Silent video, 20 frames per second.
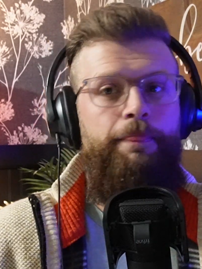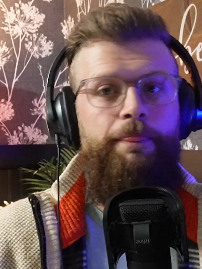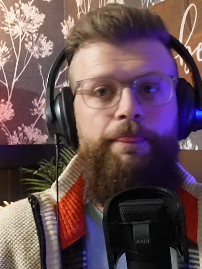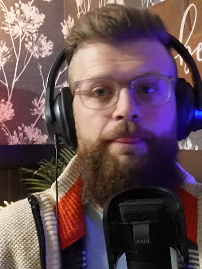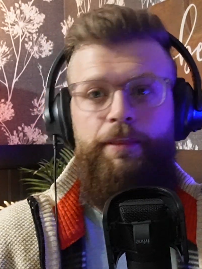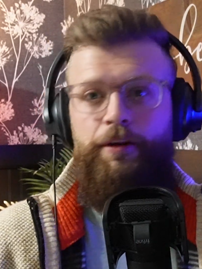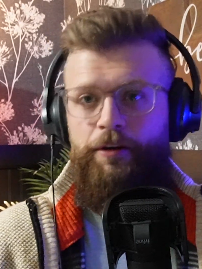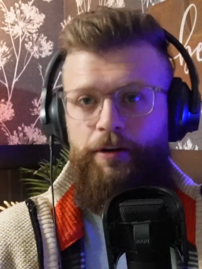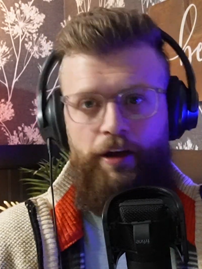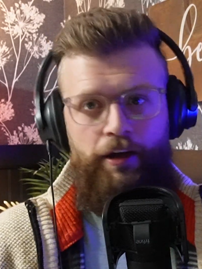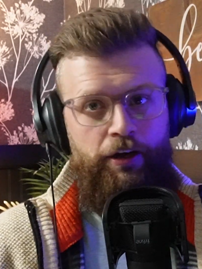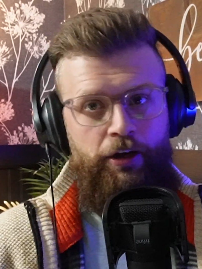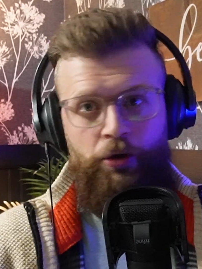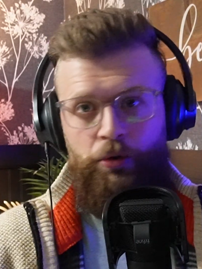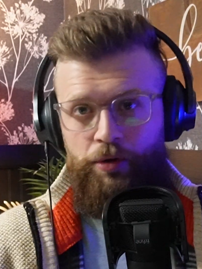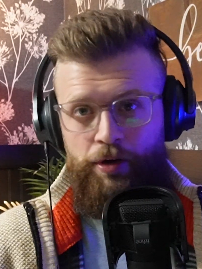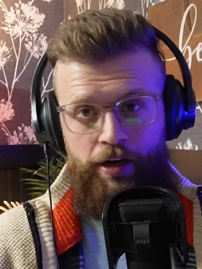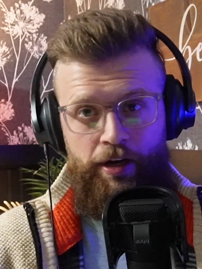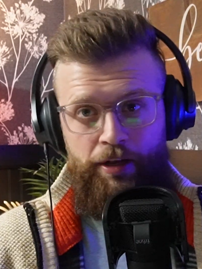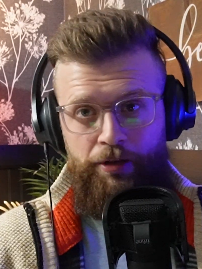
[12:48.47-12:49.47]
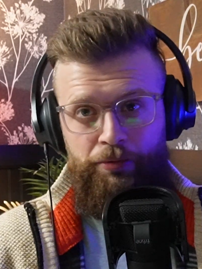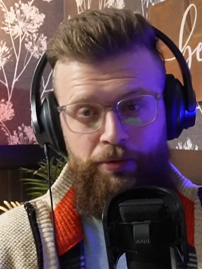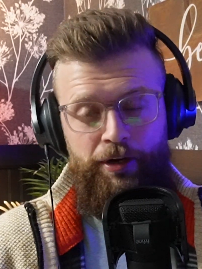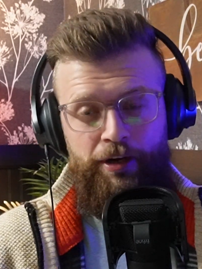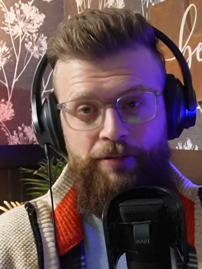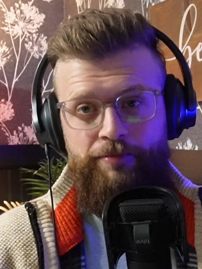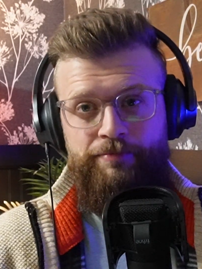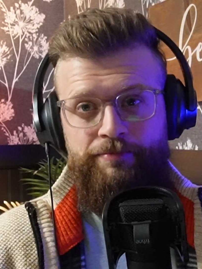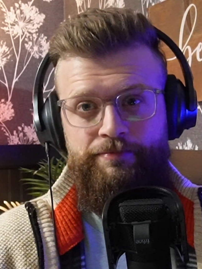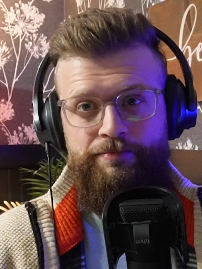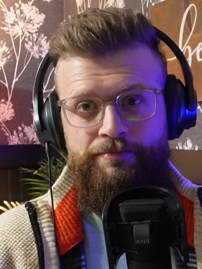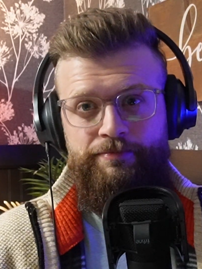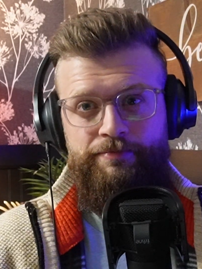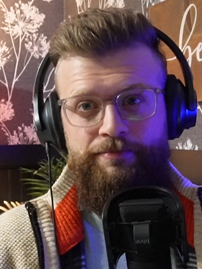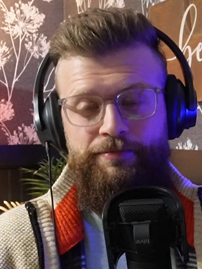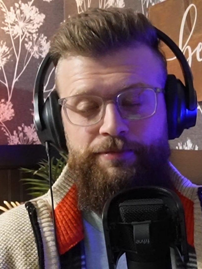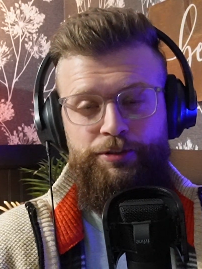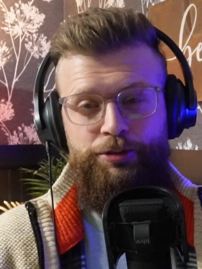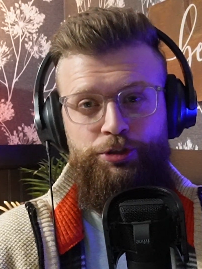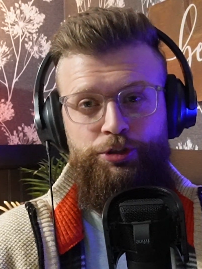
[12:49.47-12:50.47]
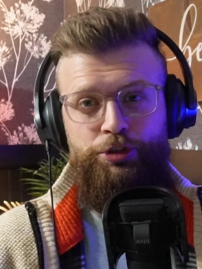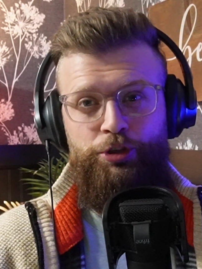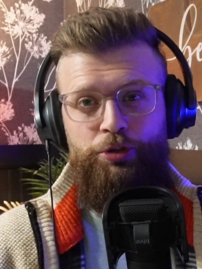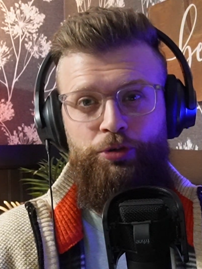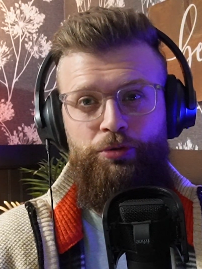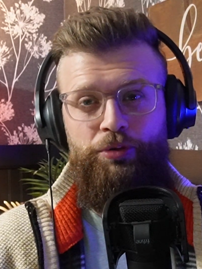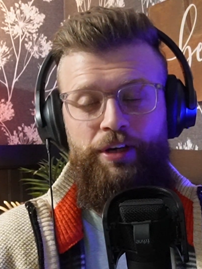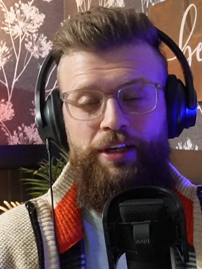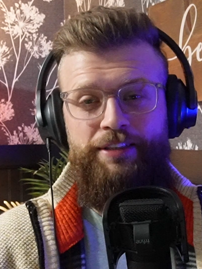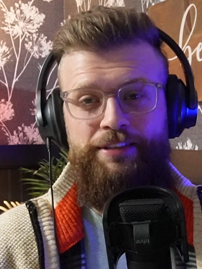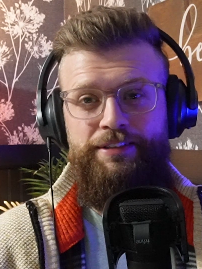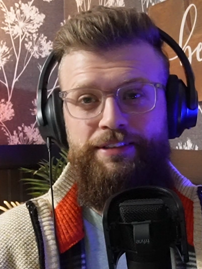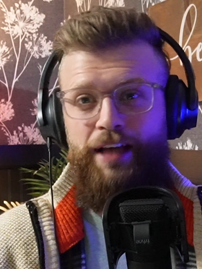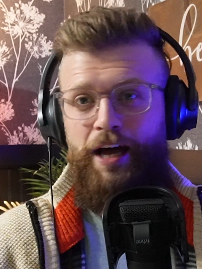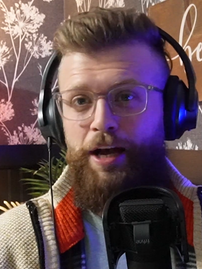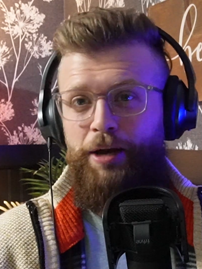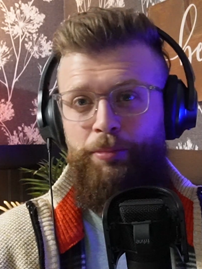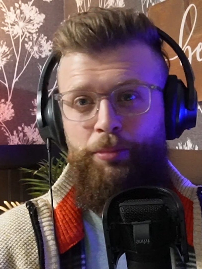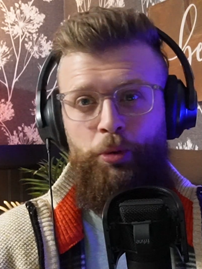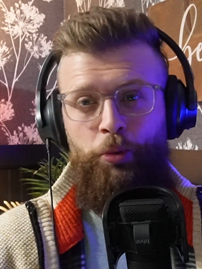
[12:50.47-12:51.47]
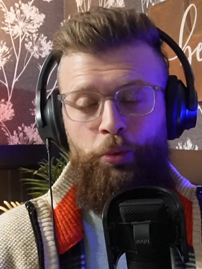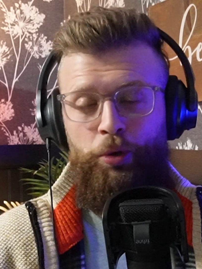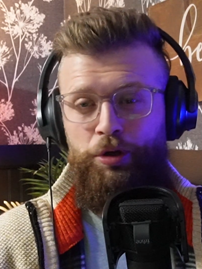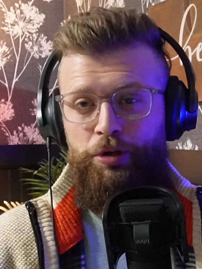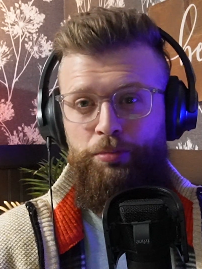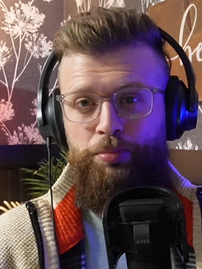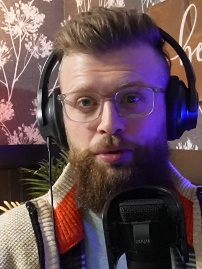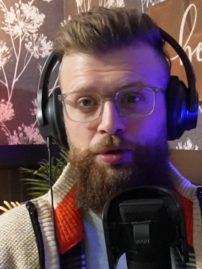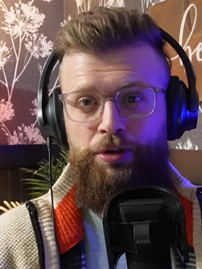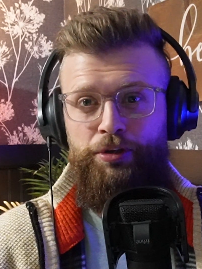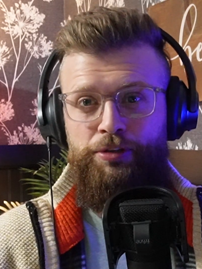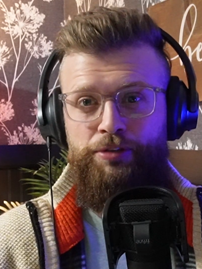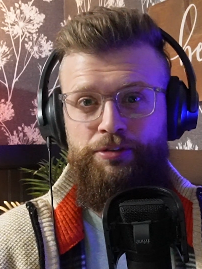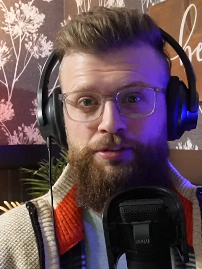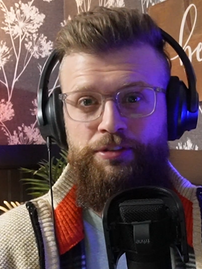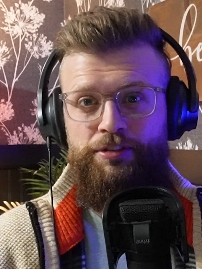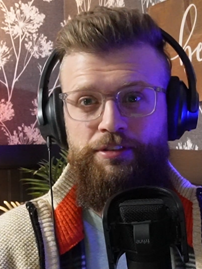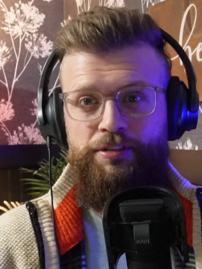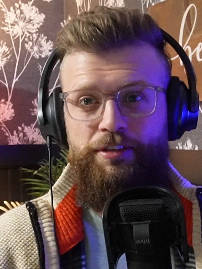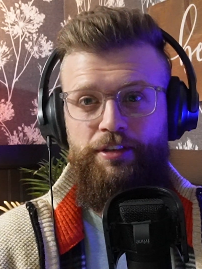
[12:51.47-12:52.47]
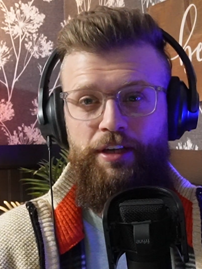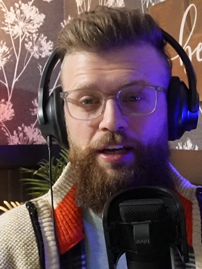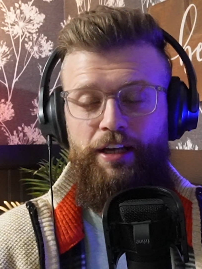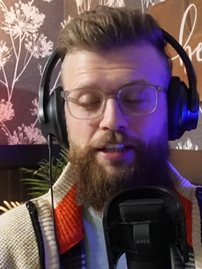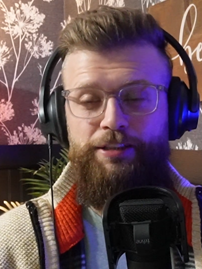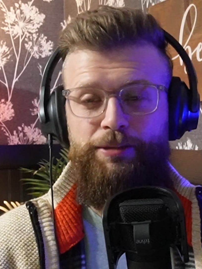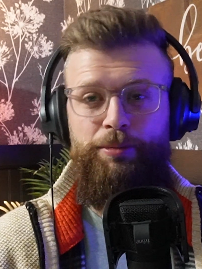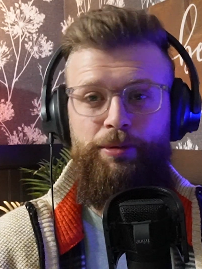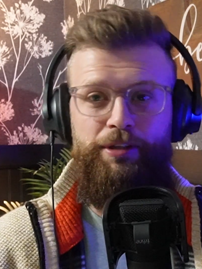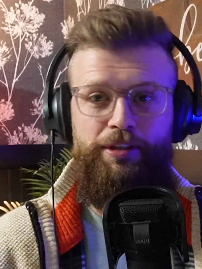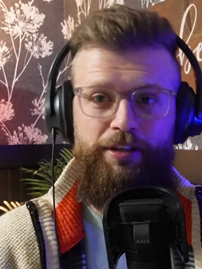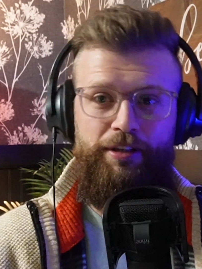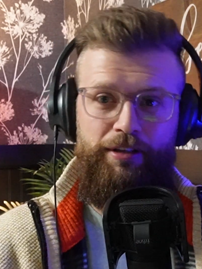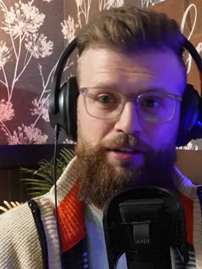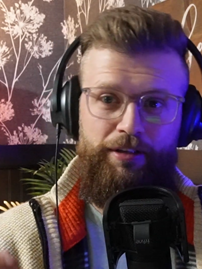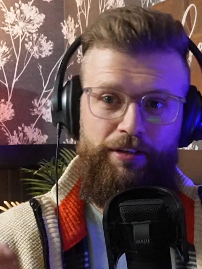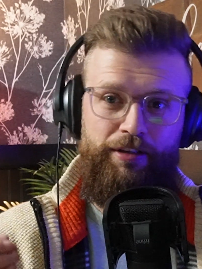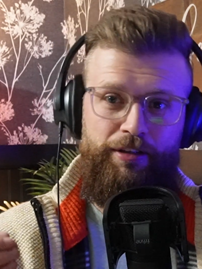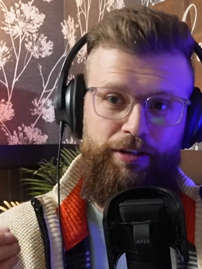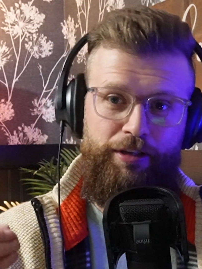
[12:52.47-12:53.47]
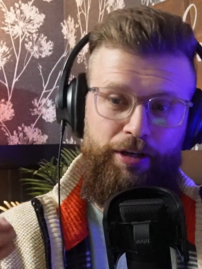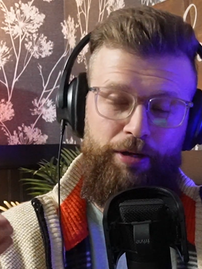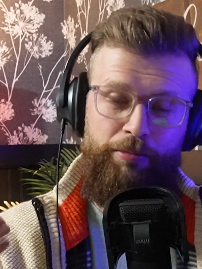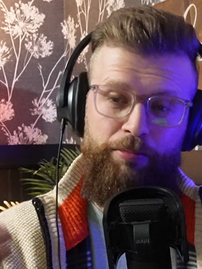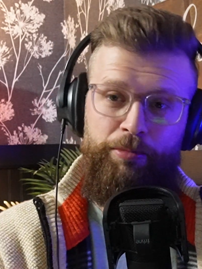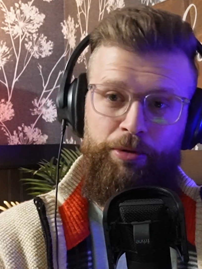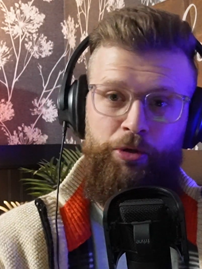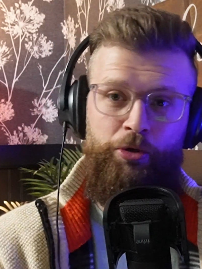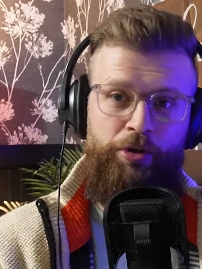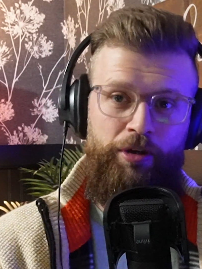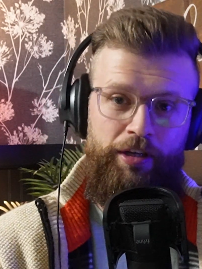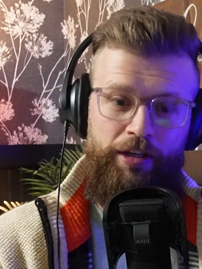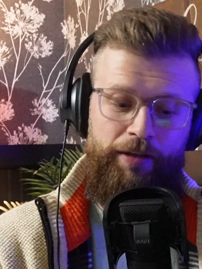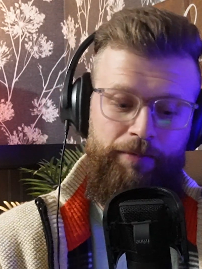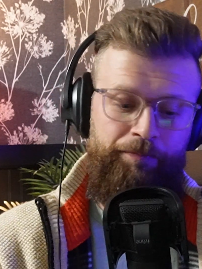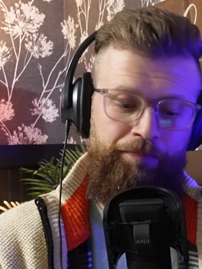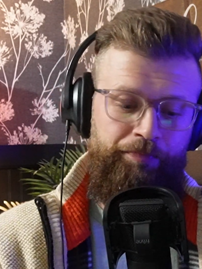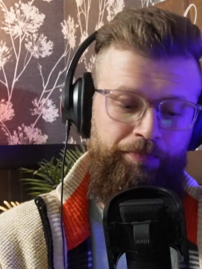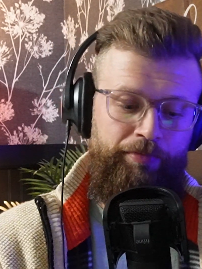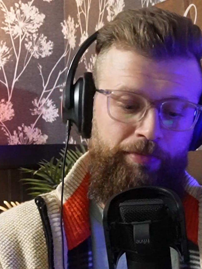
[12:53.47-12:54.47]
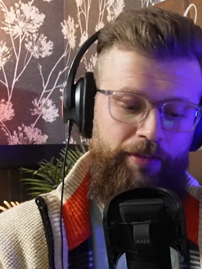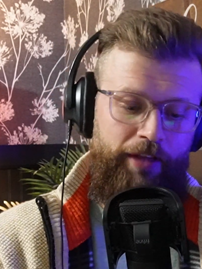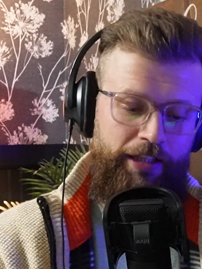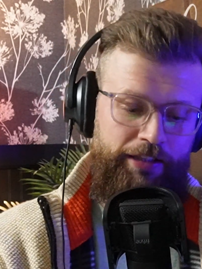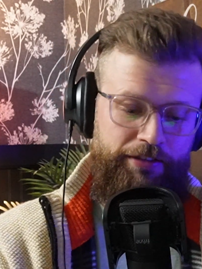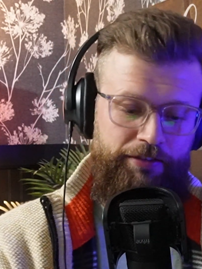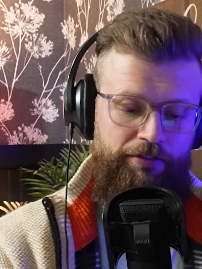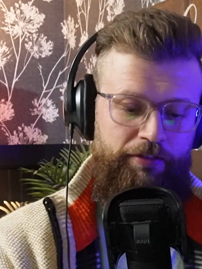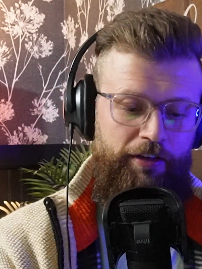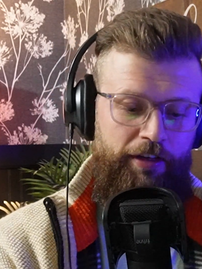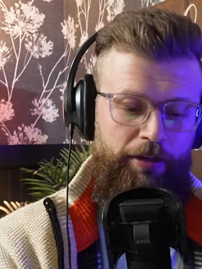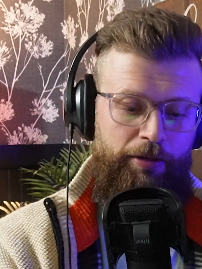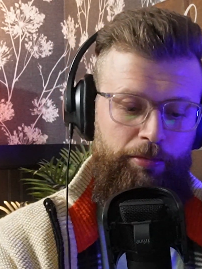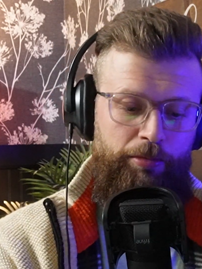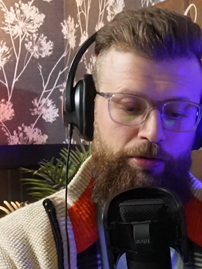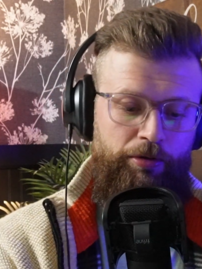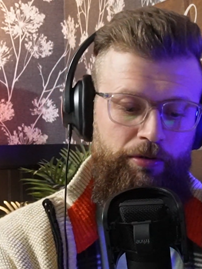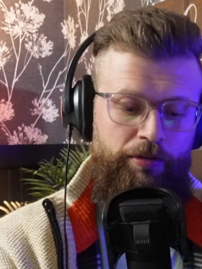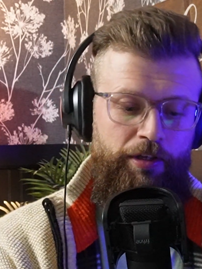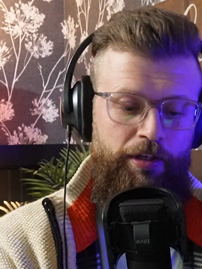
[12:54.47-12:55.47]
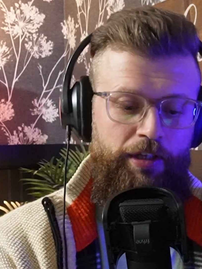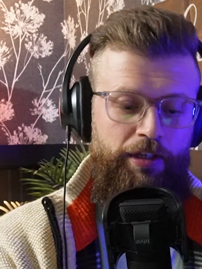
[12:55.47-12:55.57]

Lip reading: they're not going anywhere. So it's not about what you produce. It's about the community that's available